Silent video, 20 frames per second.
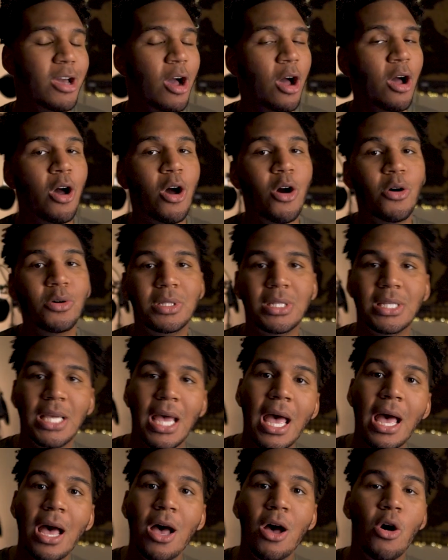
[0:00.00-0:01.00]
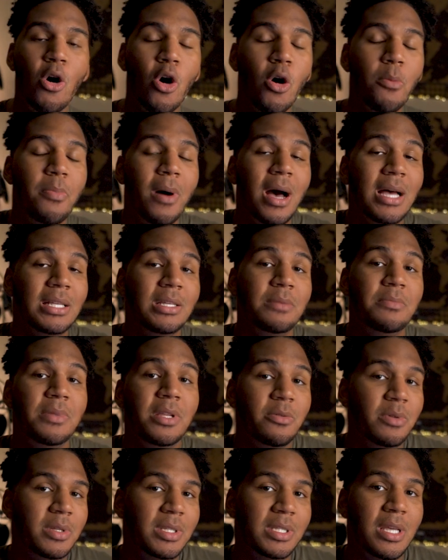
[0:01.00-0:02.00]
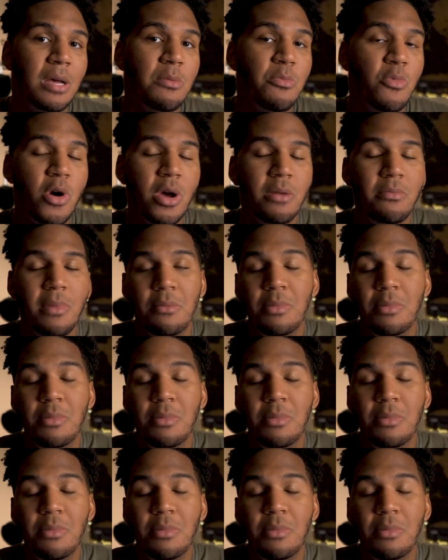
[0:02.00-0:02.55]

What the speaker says: a hotel, or possibly with someone